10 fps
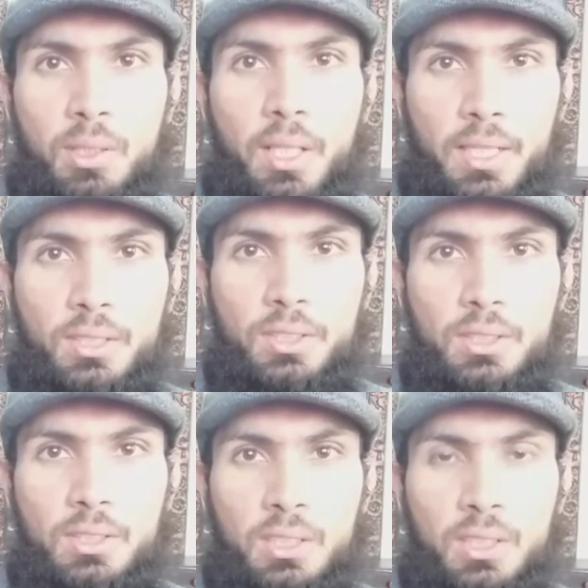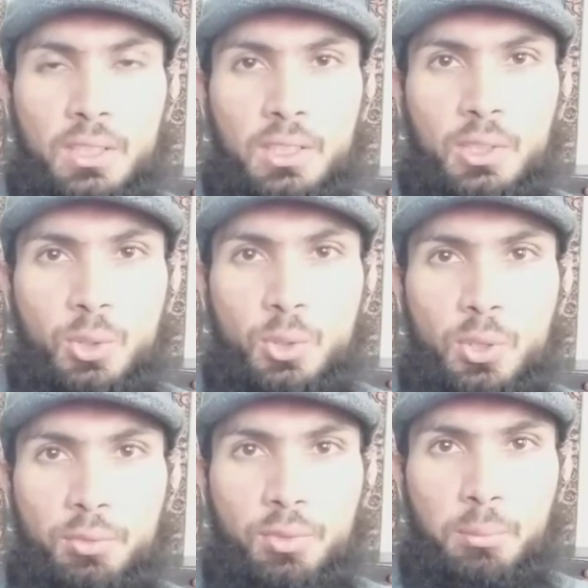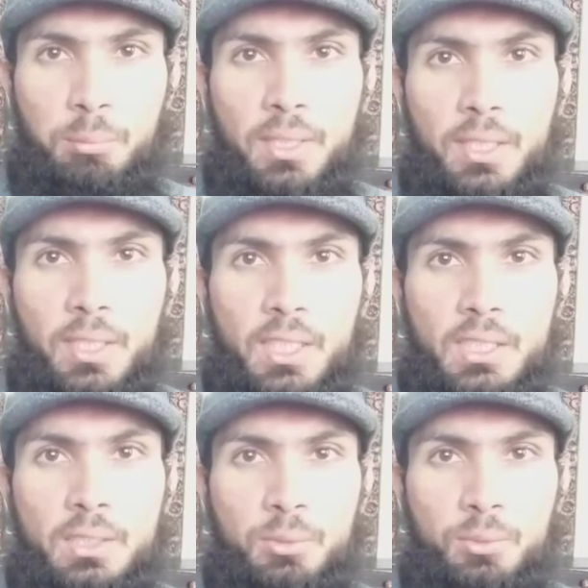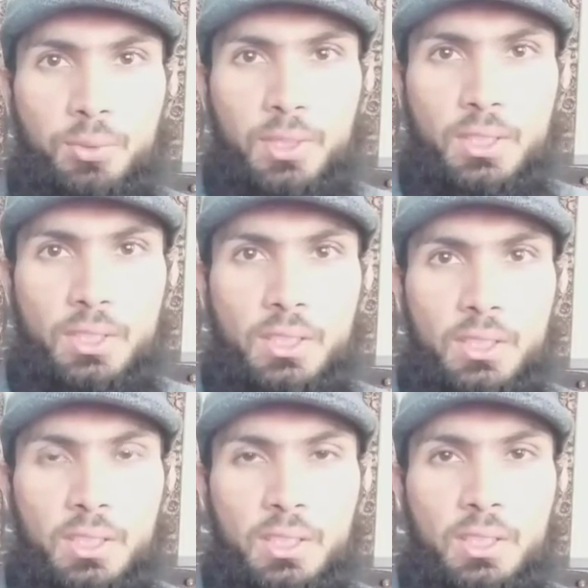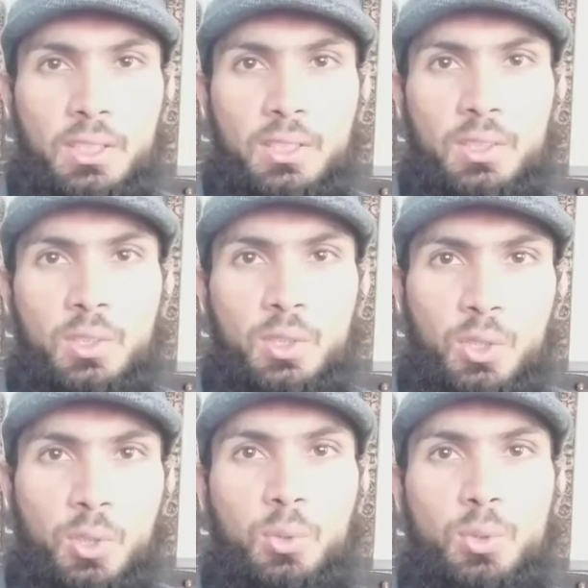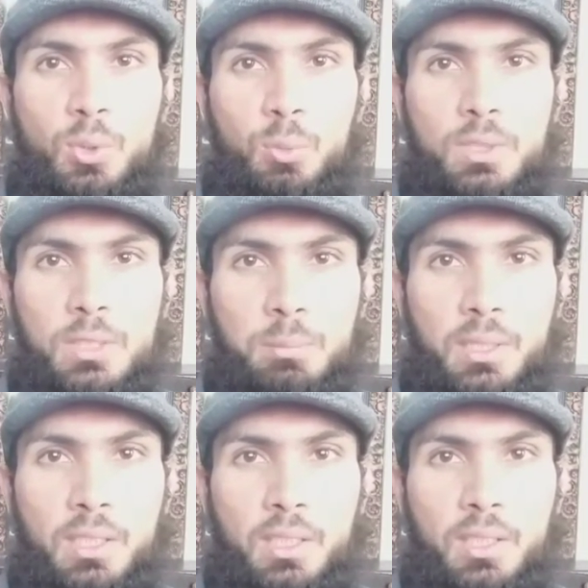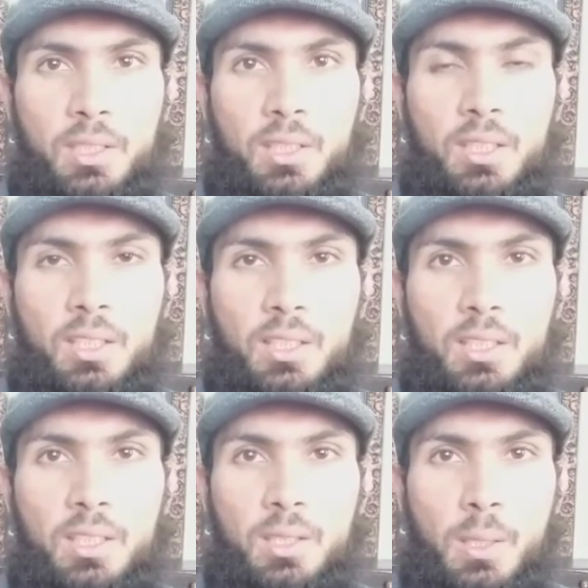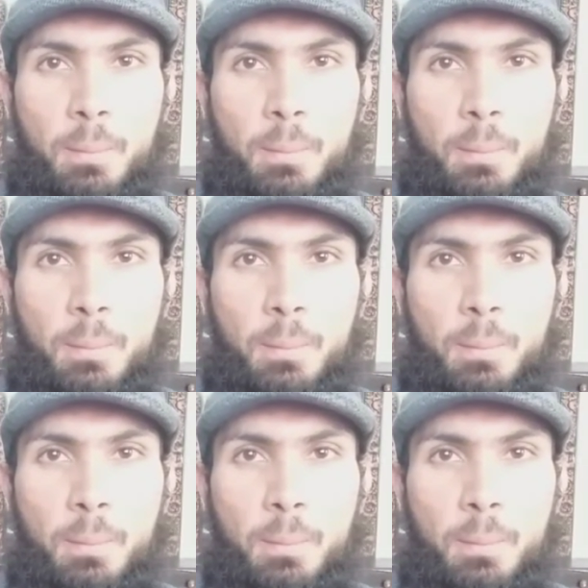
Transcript: action. So you have completed it, finished it. So you will speak the